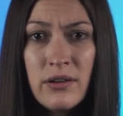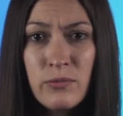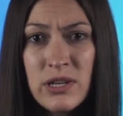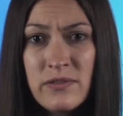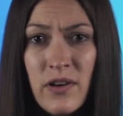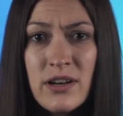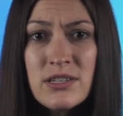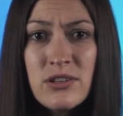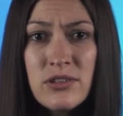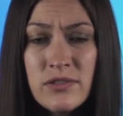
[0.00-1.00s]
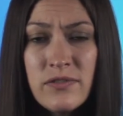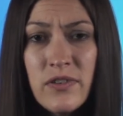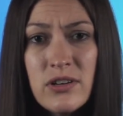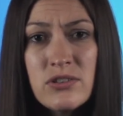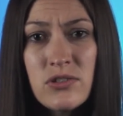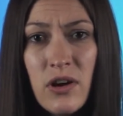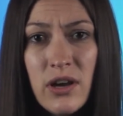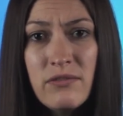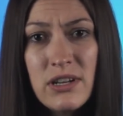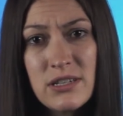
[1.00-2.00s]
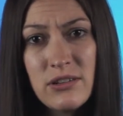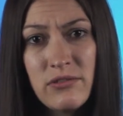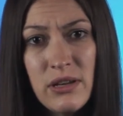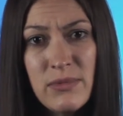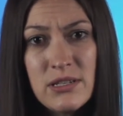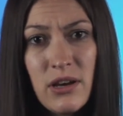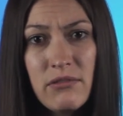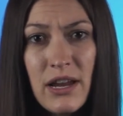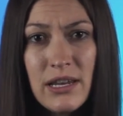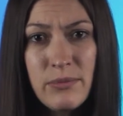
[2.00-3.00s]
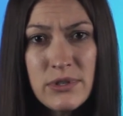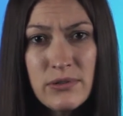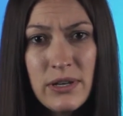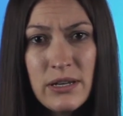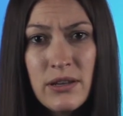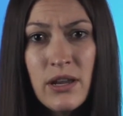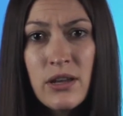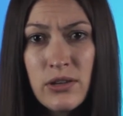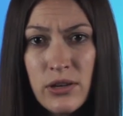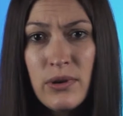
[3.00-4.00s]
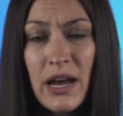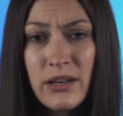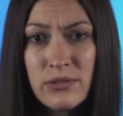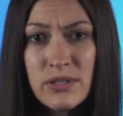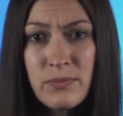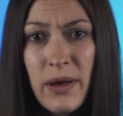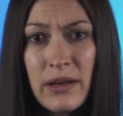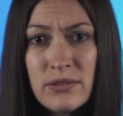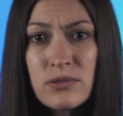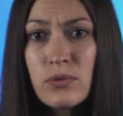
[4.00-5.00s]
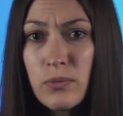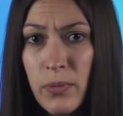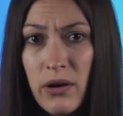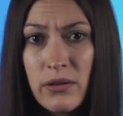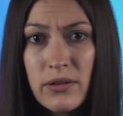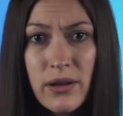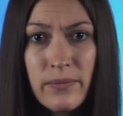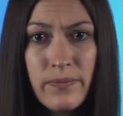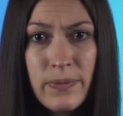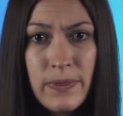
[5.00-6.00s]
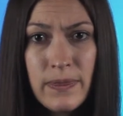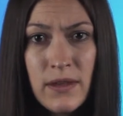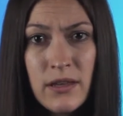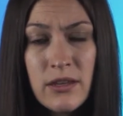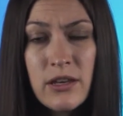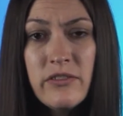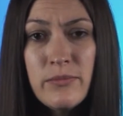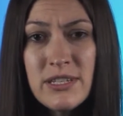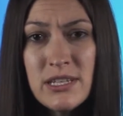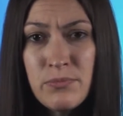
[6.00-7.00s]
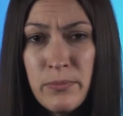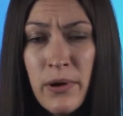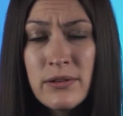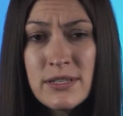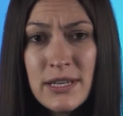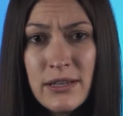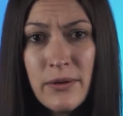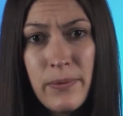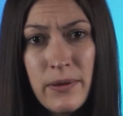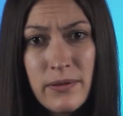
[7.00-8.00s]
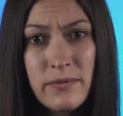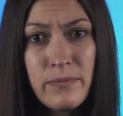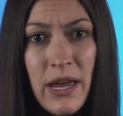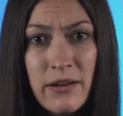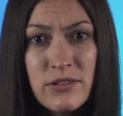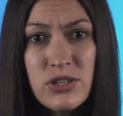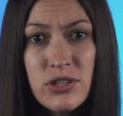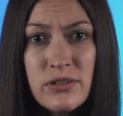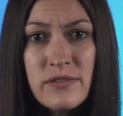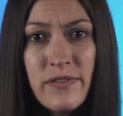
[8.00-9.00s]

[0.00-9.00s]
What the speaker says: we advise that you should first try and reach an agreement directly between you and your spouse or partner. The government is promoting that parents use